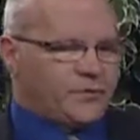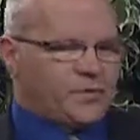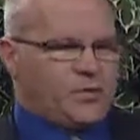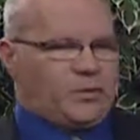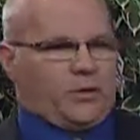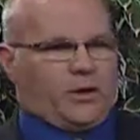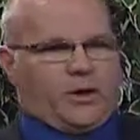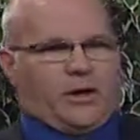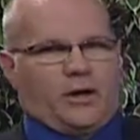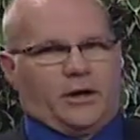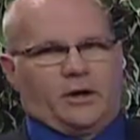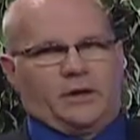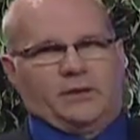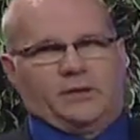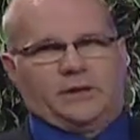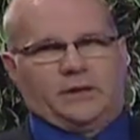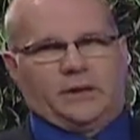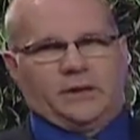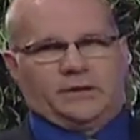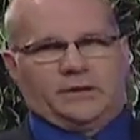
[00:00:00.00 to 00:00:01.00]
where
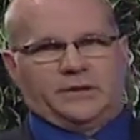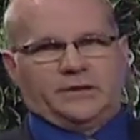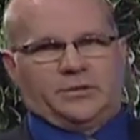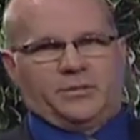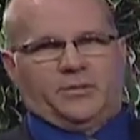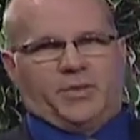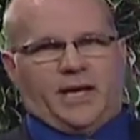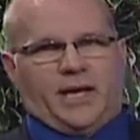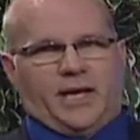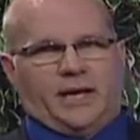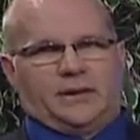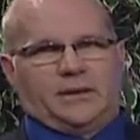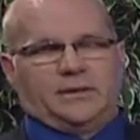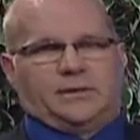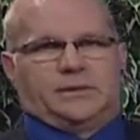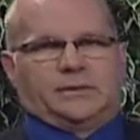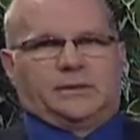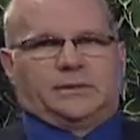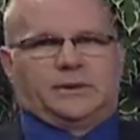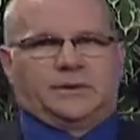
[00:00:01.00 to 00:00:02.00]
in the debate
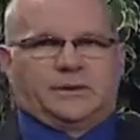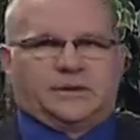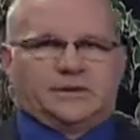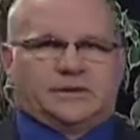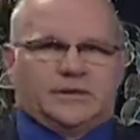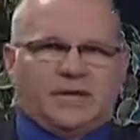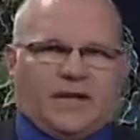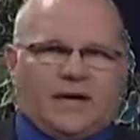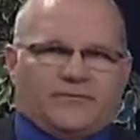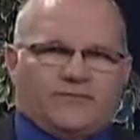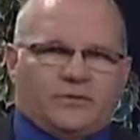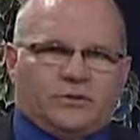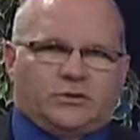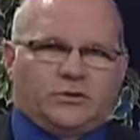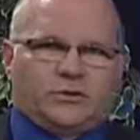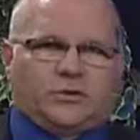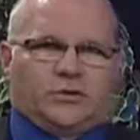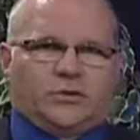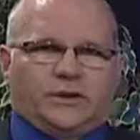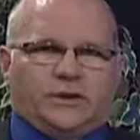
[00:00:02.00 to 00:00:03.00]
this
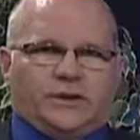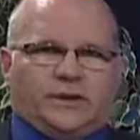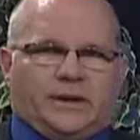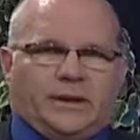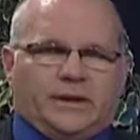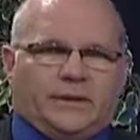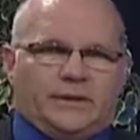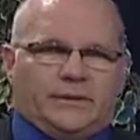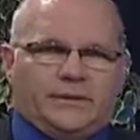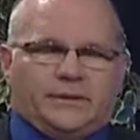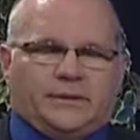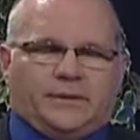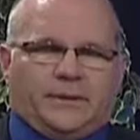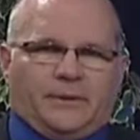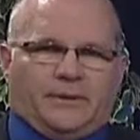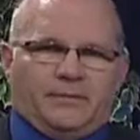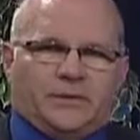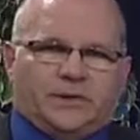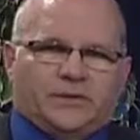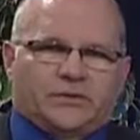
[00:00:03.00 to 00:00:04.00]
afternoon in
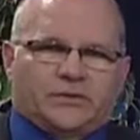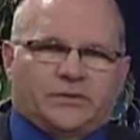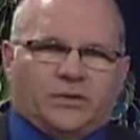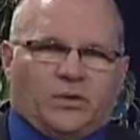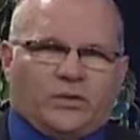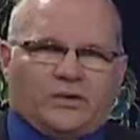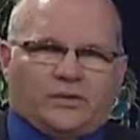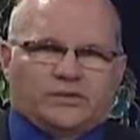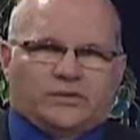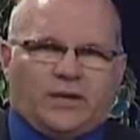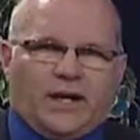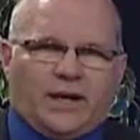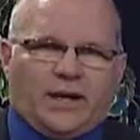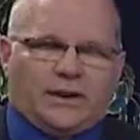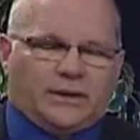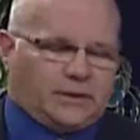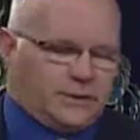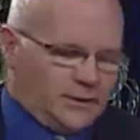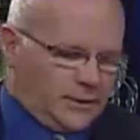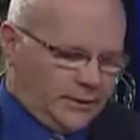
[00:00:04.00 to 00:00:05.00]
the Minnesota
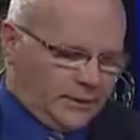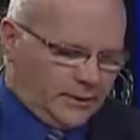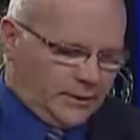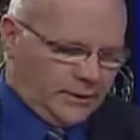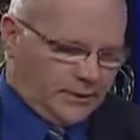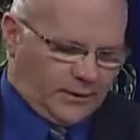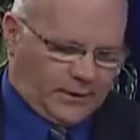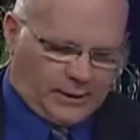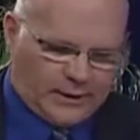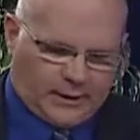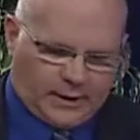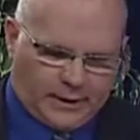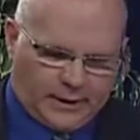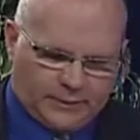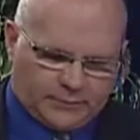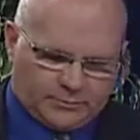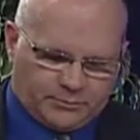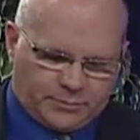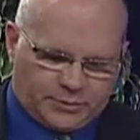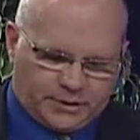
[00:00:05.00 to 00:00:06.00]
Senate
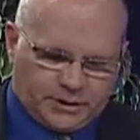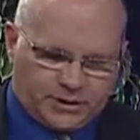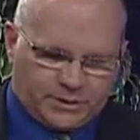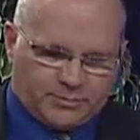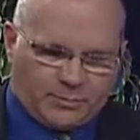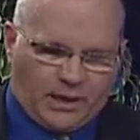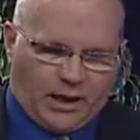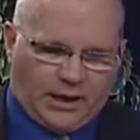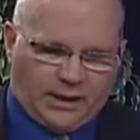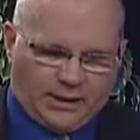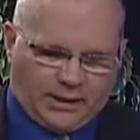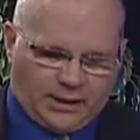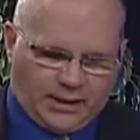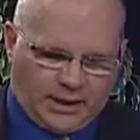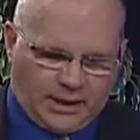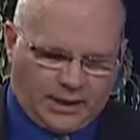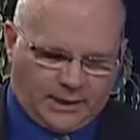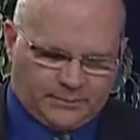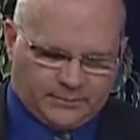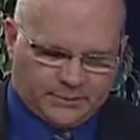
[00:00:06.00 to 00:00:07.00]
on police body
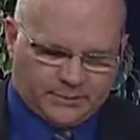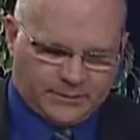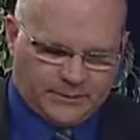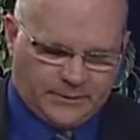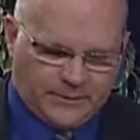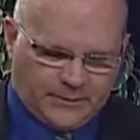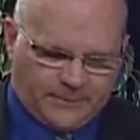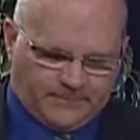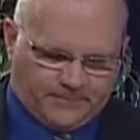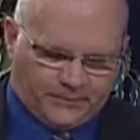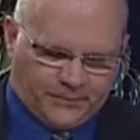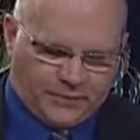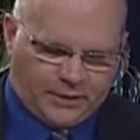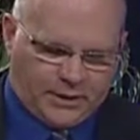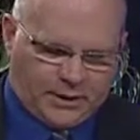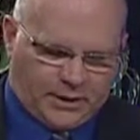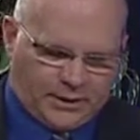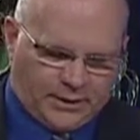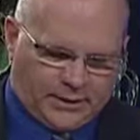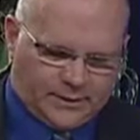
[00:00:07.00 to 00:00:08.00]
cams,
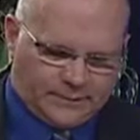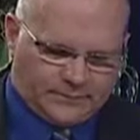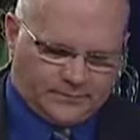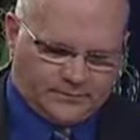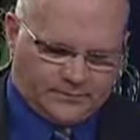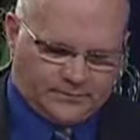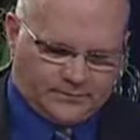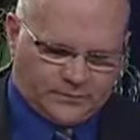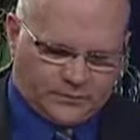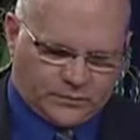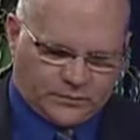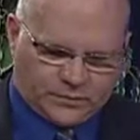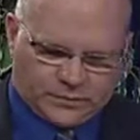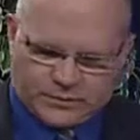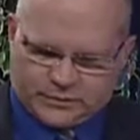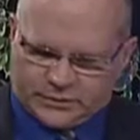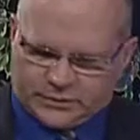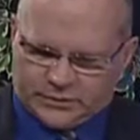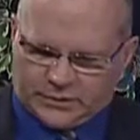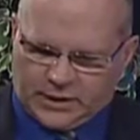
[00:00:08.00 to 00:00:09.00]

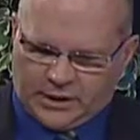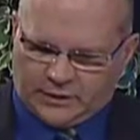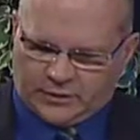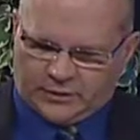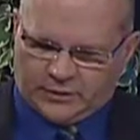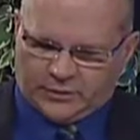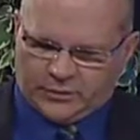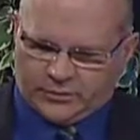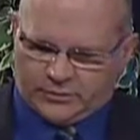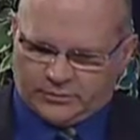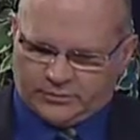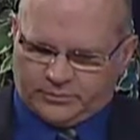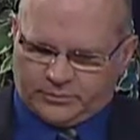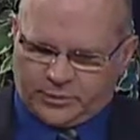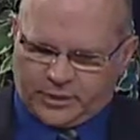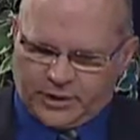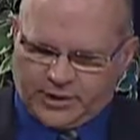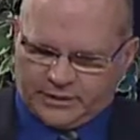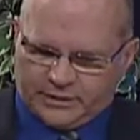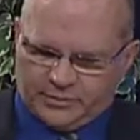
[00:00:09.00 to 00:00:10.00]
Senator
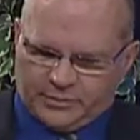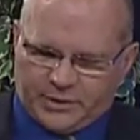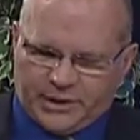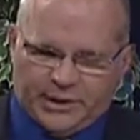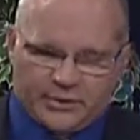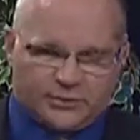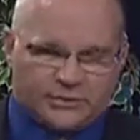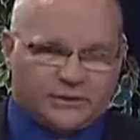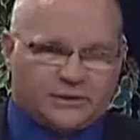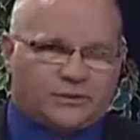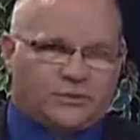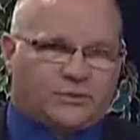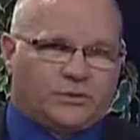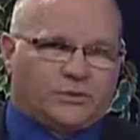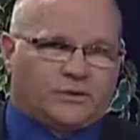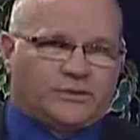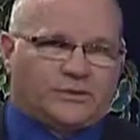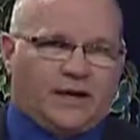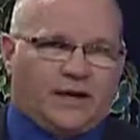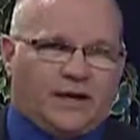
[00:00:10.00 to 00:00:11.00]
Brandon Peterson
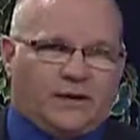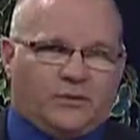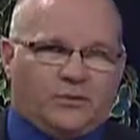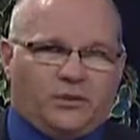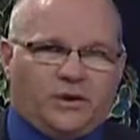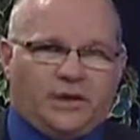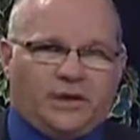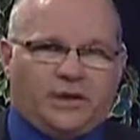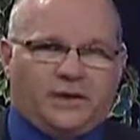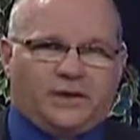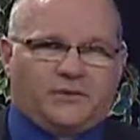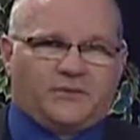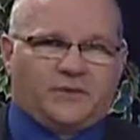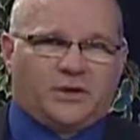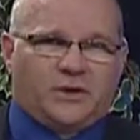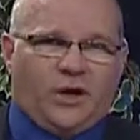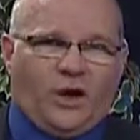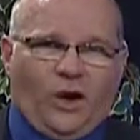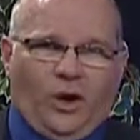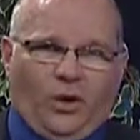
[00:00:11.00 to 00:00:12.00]
was saying, we didn't
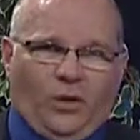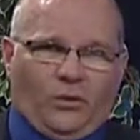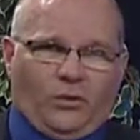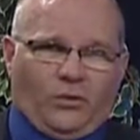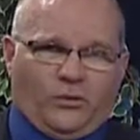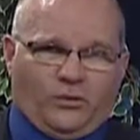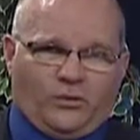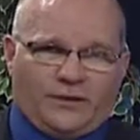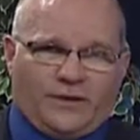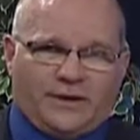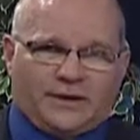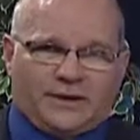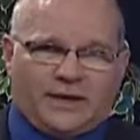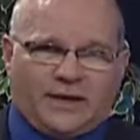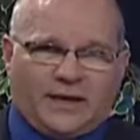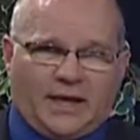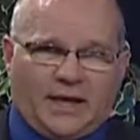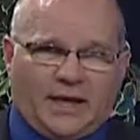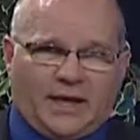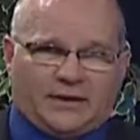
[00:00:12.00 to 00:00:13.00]
even know that
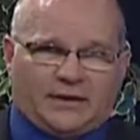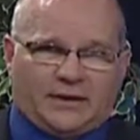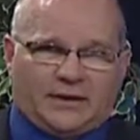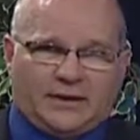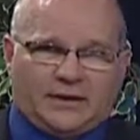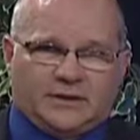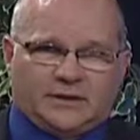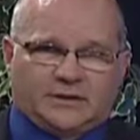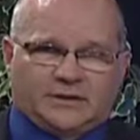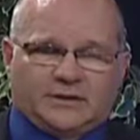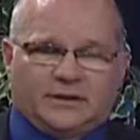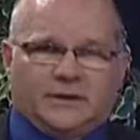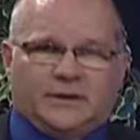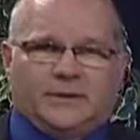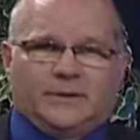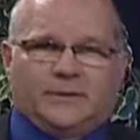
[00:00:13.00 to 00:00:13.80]
they had these